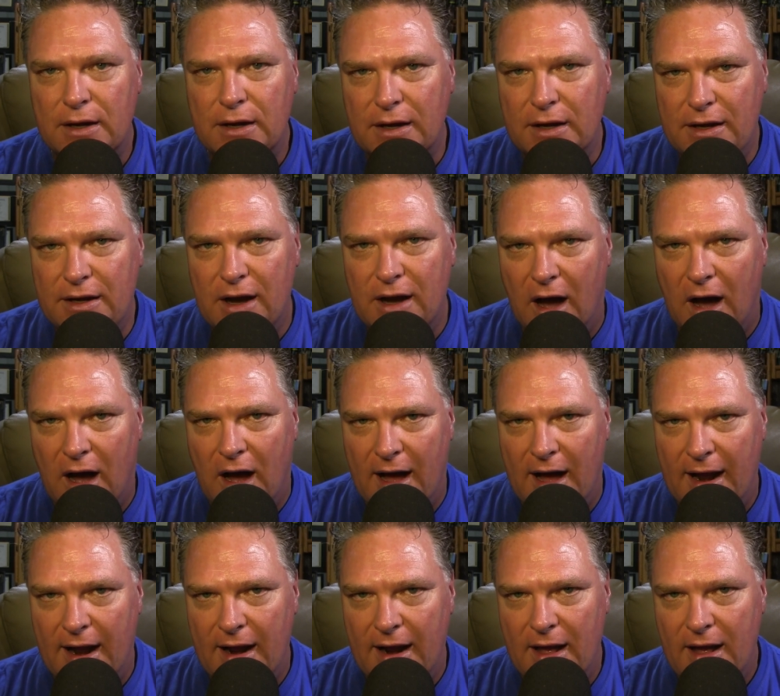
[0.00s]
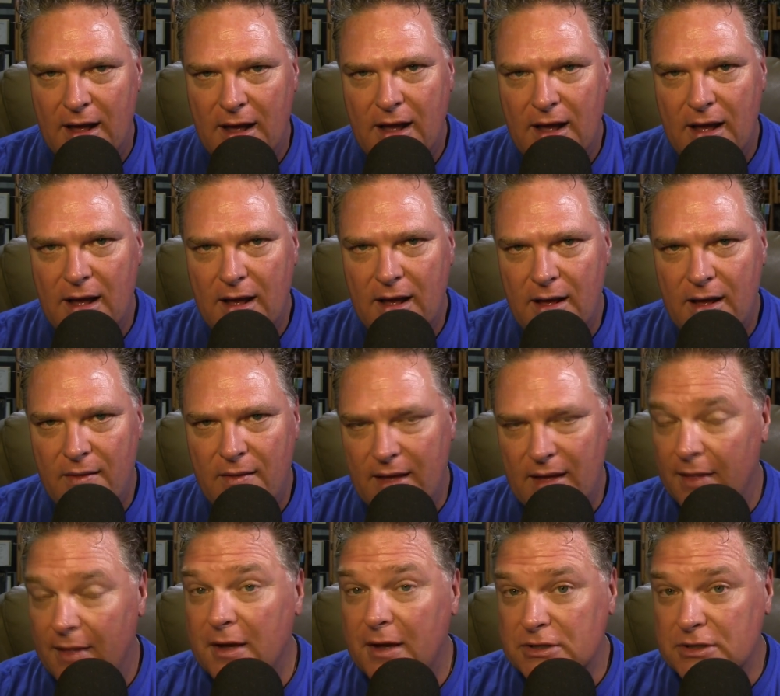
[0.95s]
God.
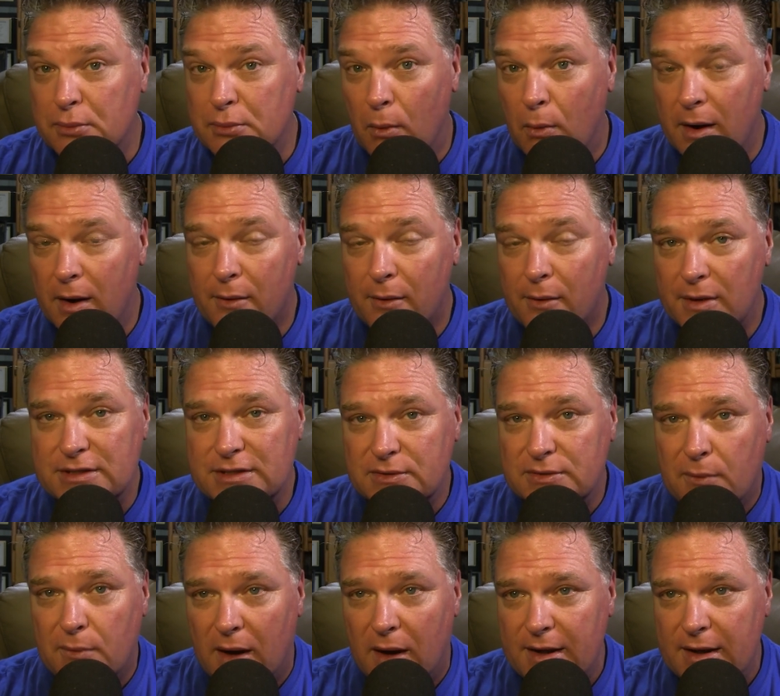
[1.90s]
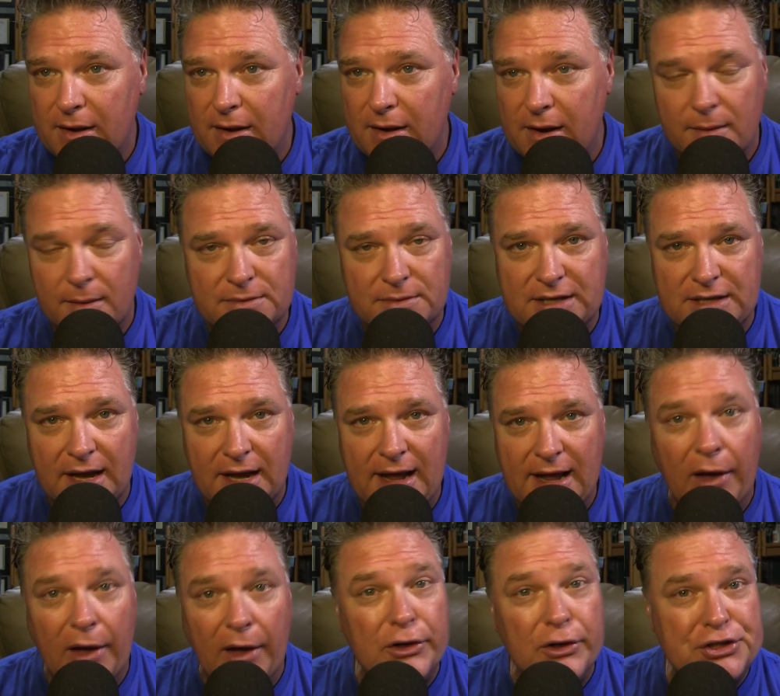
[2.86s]
And this is one of the reasons why you hear him say
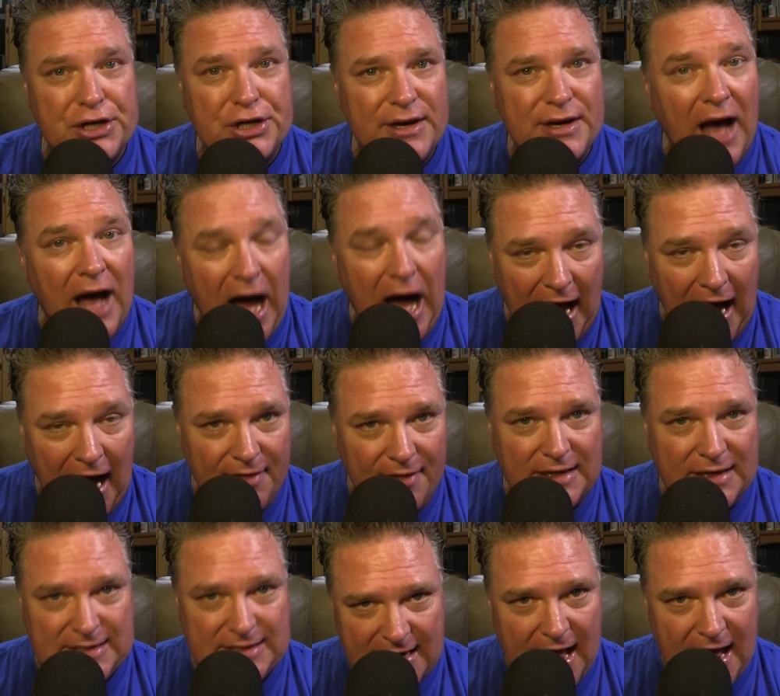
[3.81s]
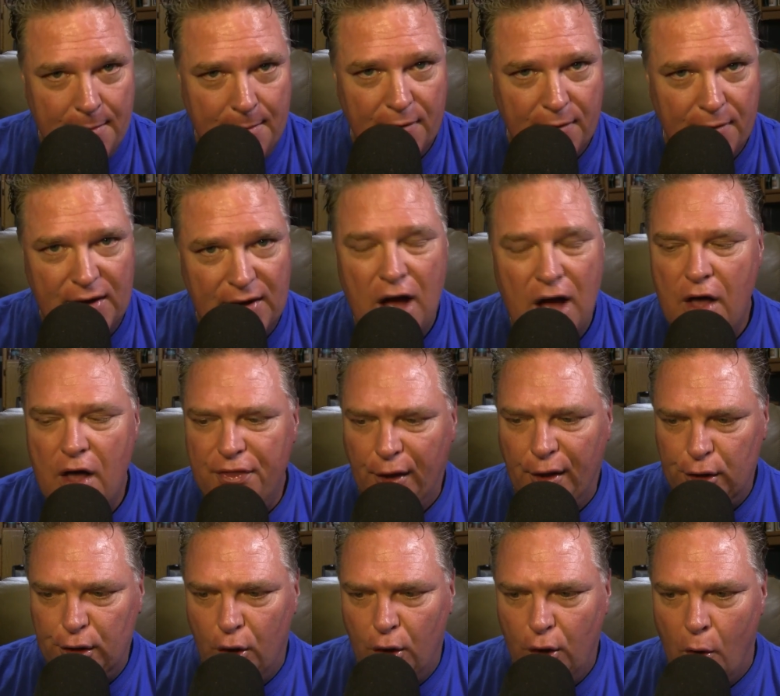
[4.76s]
El Shaddai. That's a name of it. The
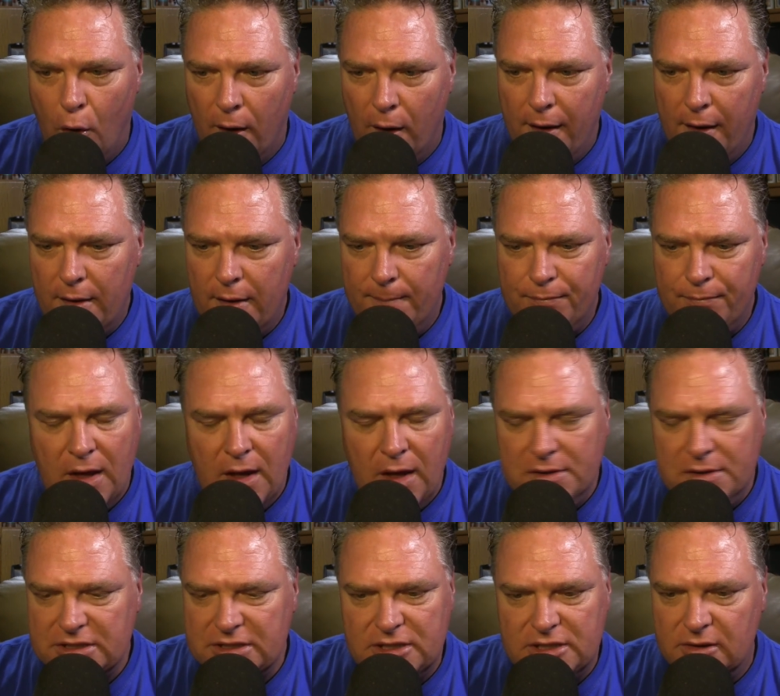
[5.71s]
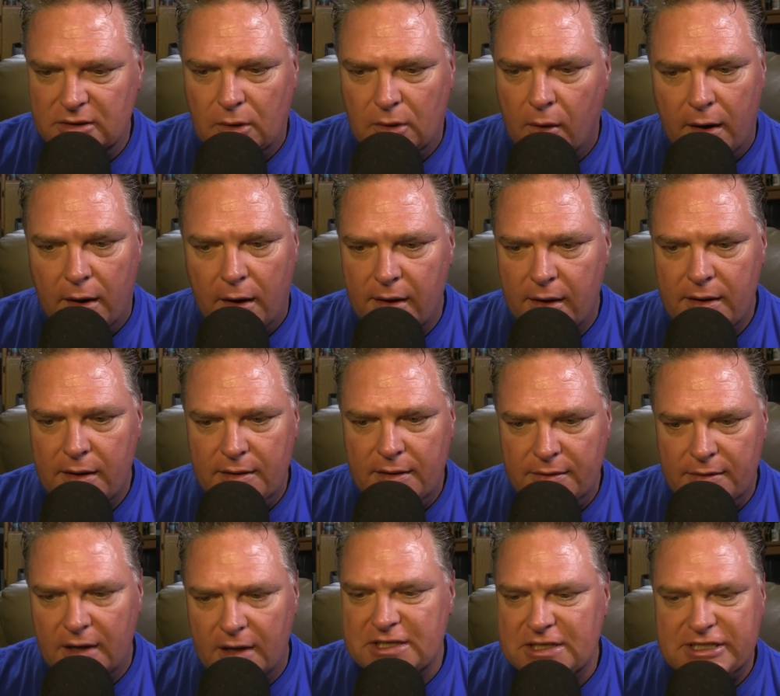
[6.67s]
Lord, not just the Lord,
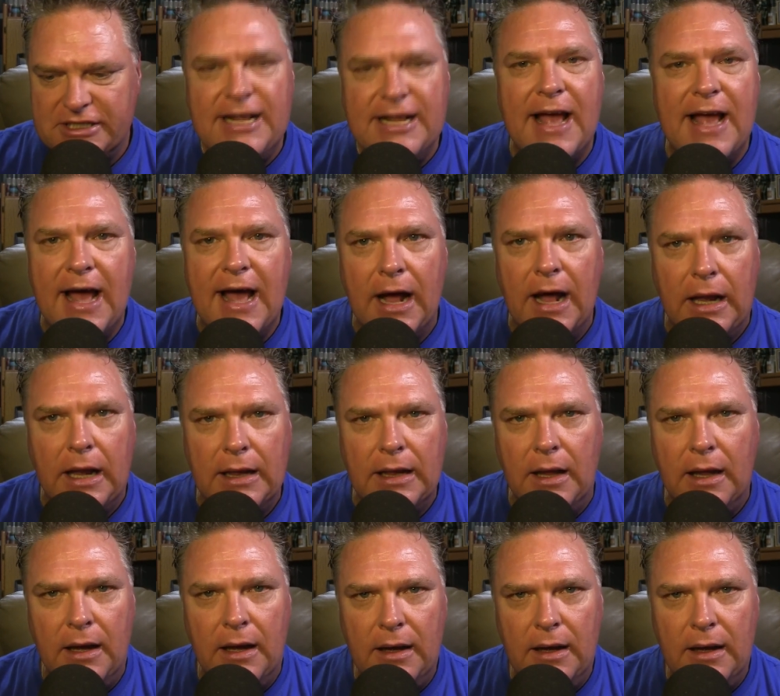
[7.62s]
not just the El,